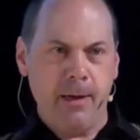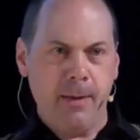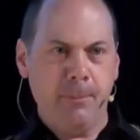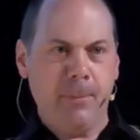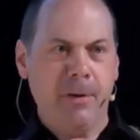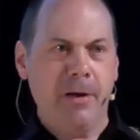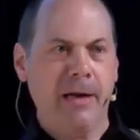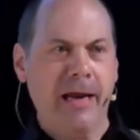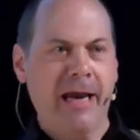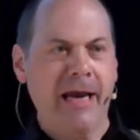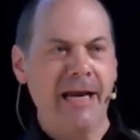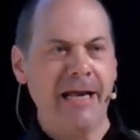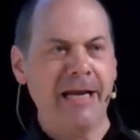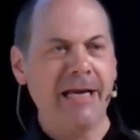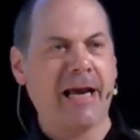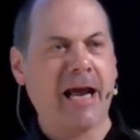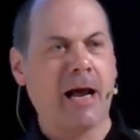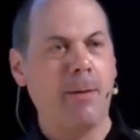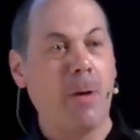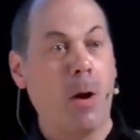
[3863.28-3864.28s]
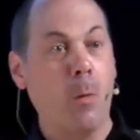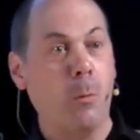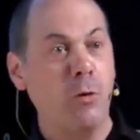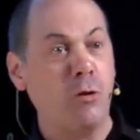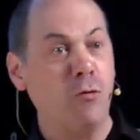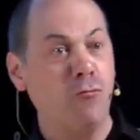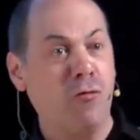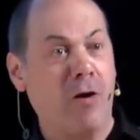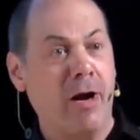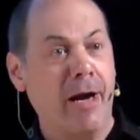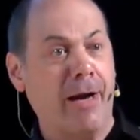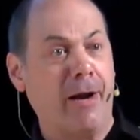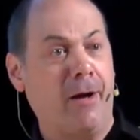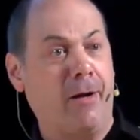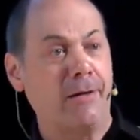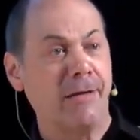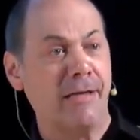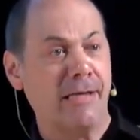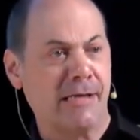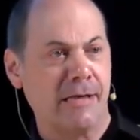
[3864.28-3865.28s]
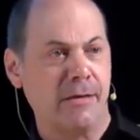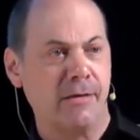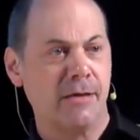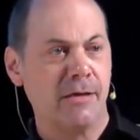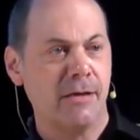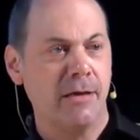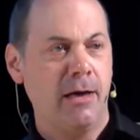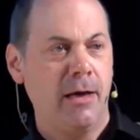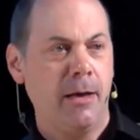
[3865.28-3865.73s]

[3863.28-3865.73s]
but he didn't come up with the right answers